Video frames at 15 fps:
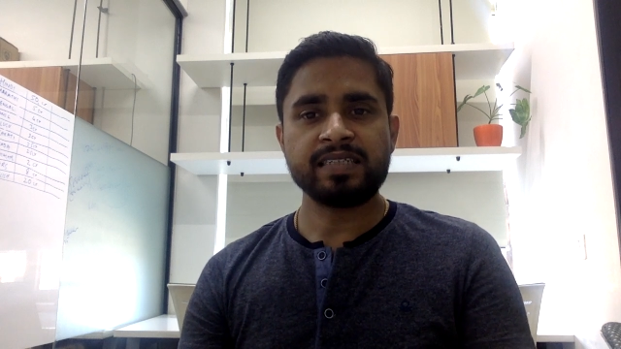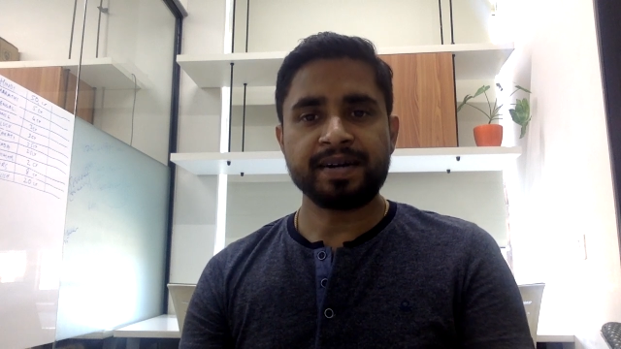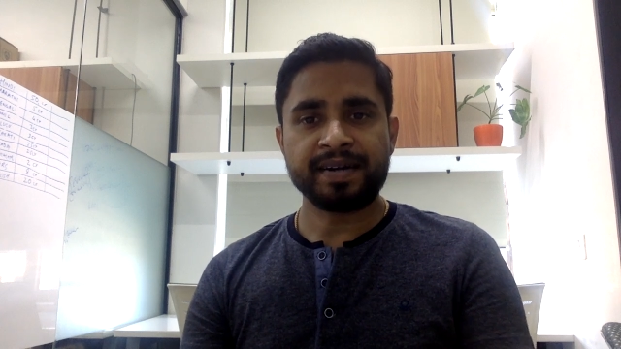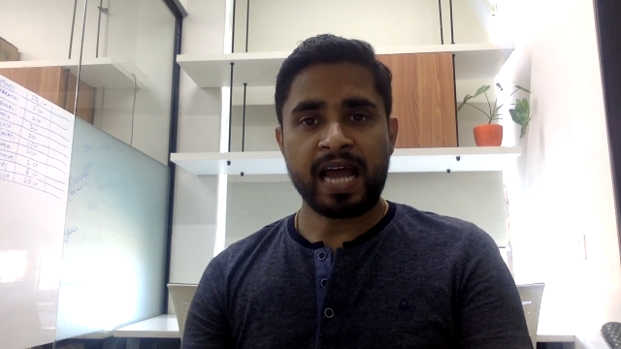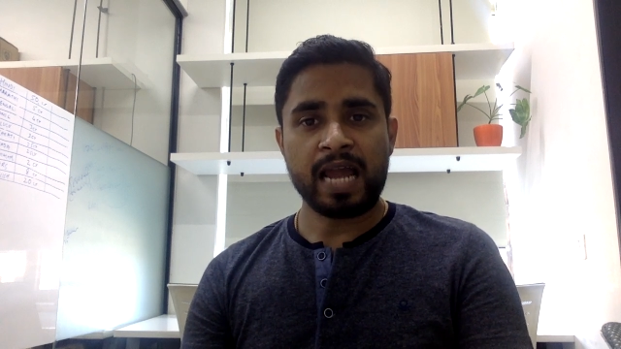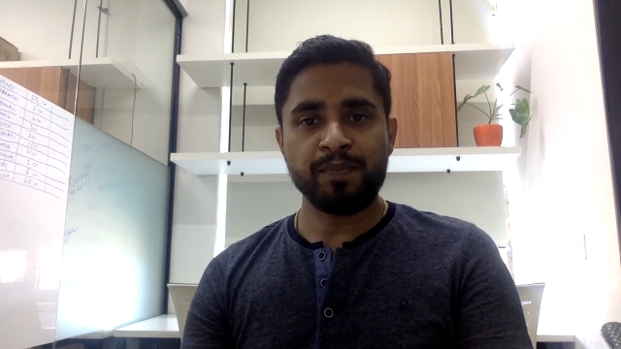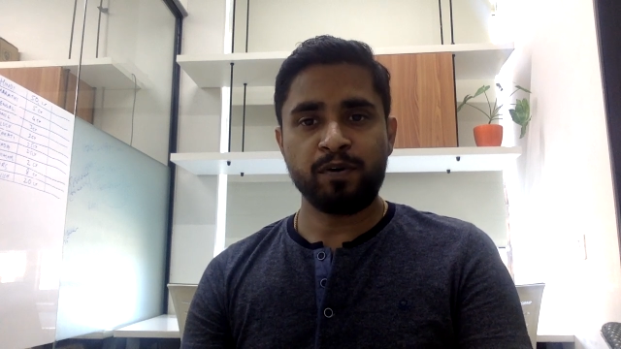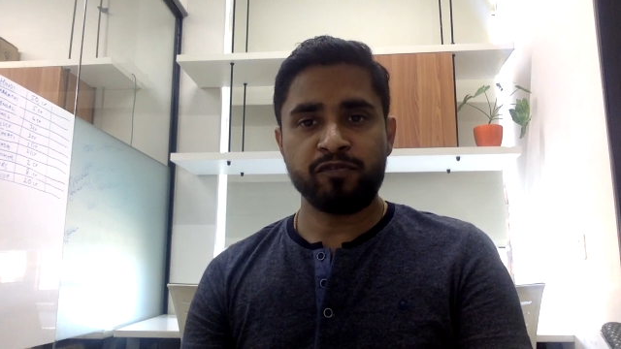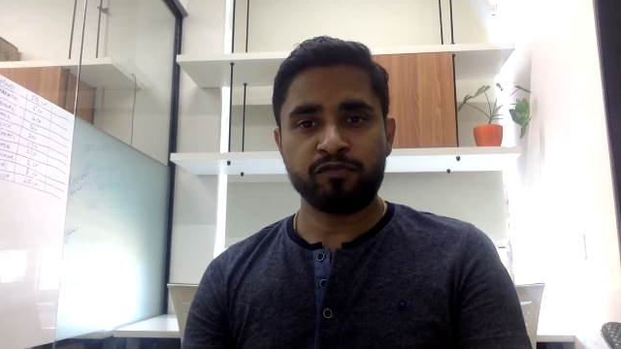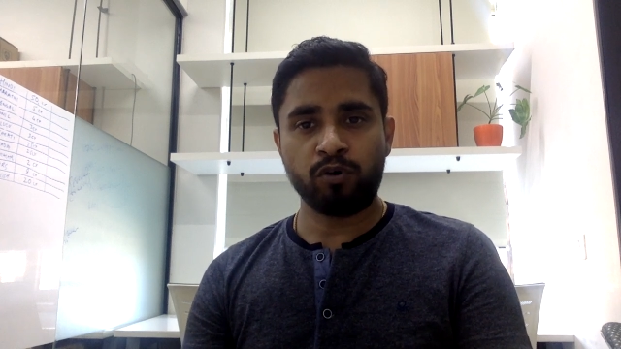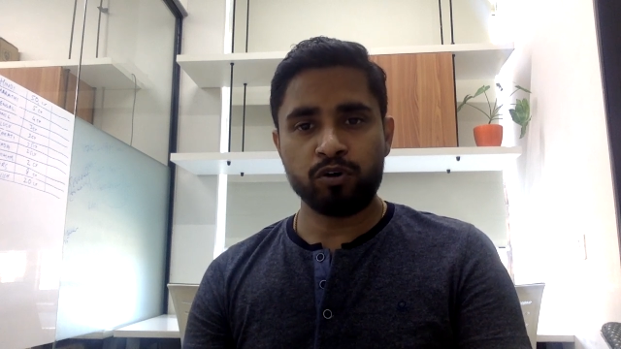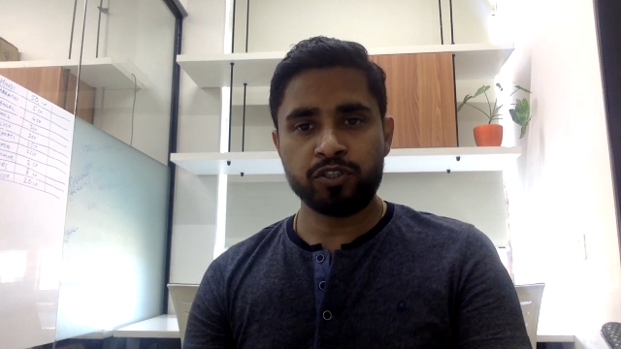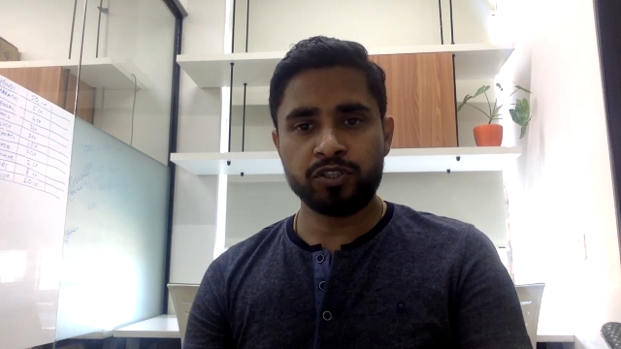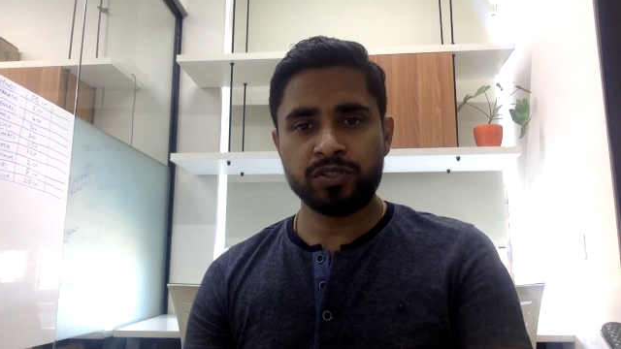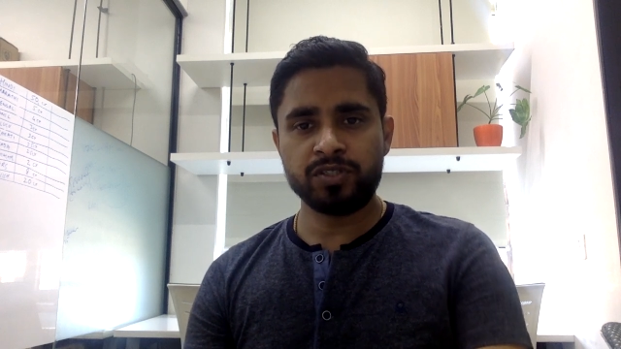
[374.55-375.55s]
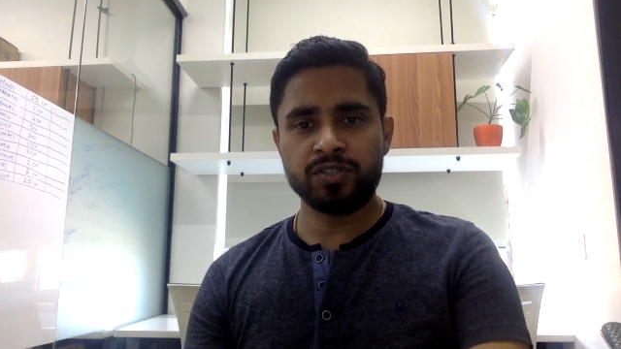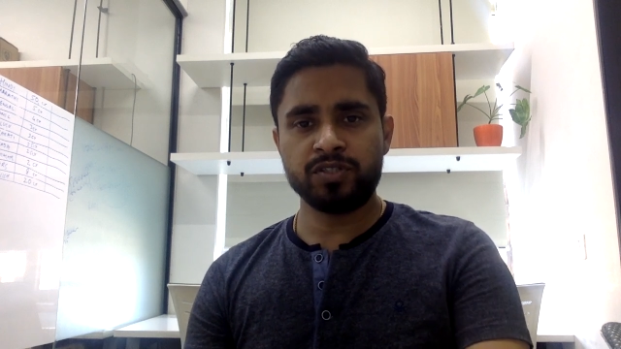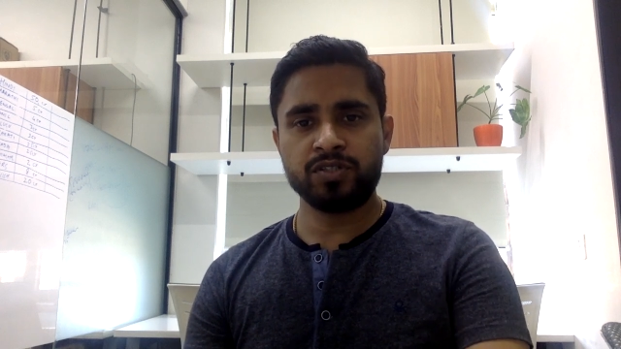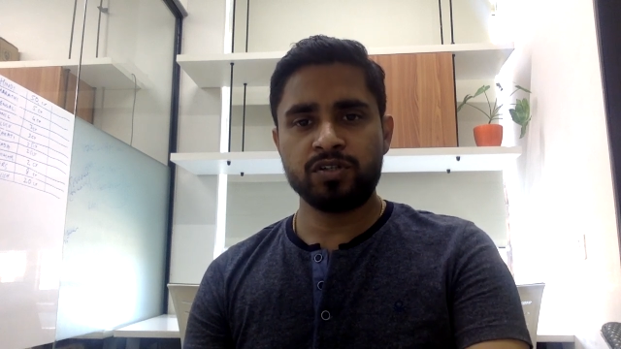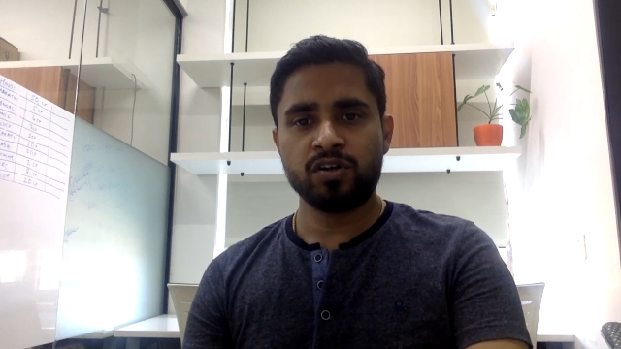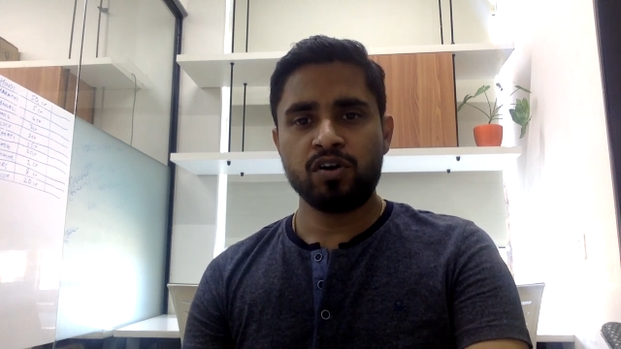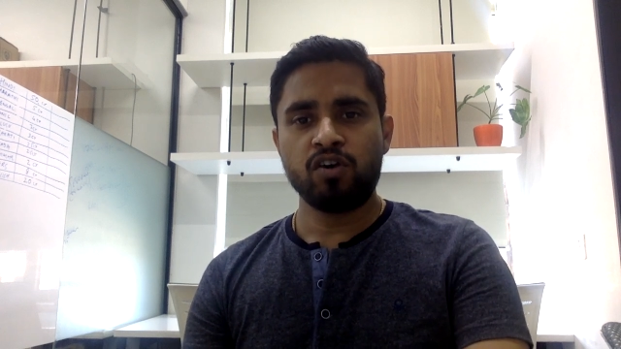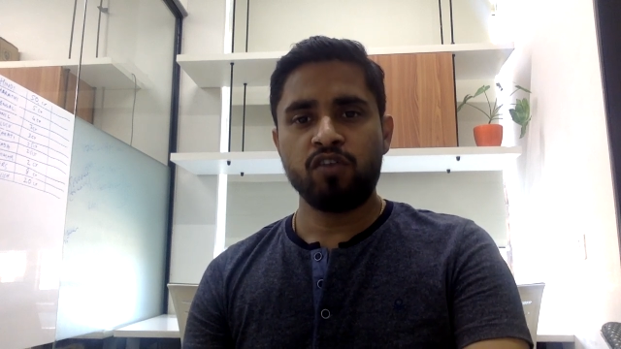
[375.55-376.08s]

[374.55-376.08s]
the type of questions